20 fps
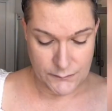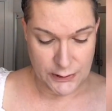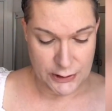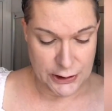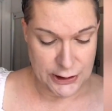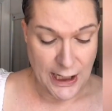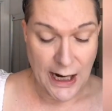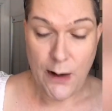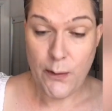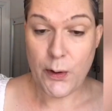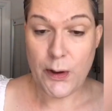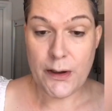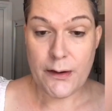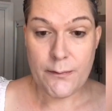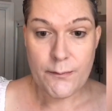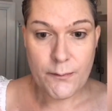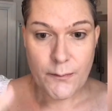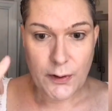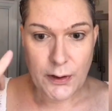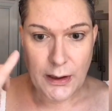shower
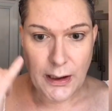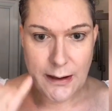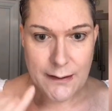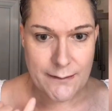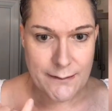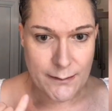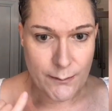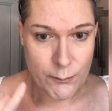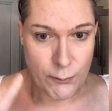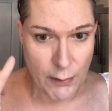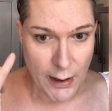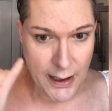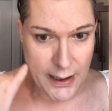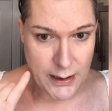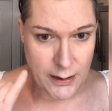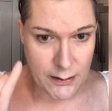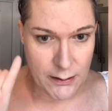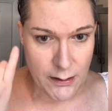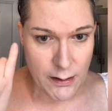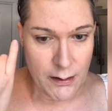and you get some
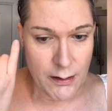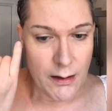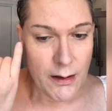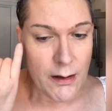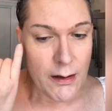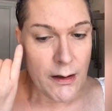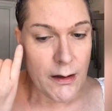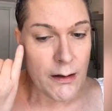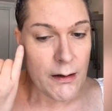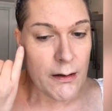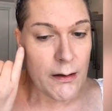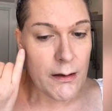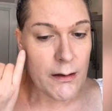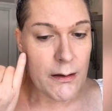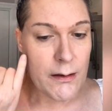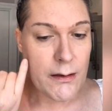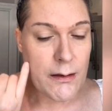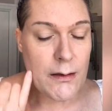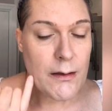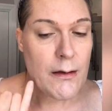rain,
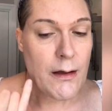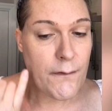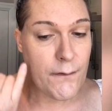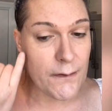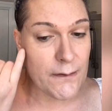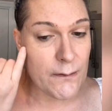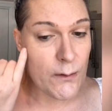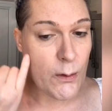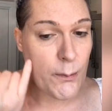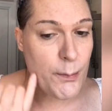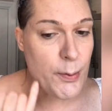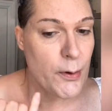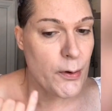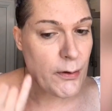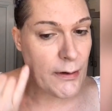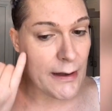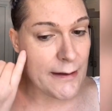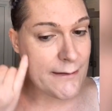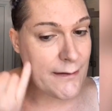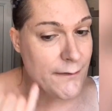if it's not
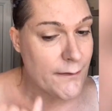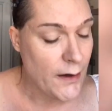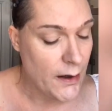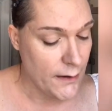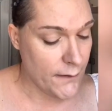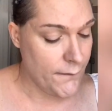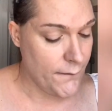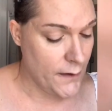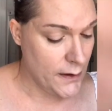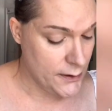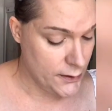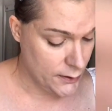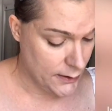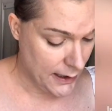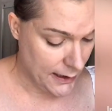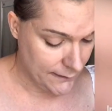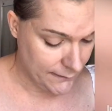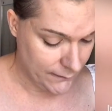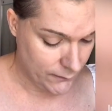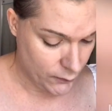Pure Active, I find you
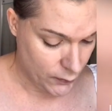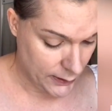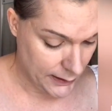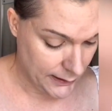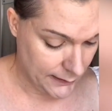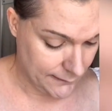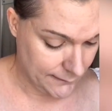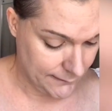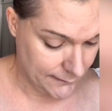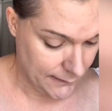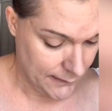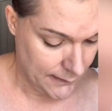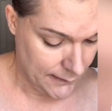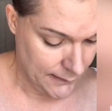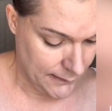get streaks.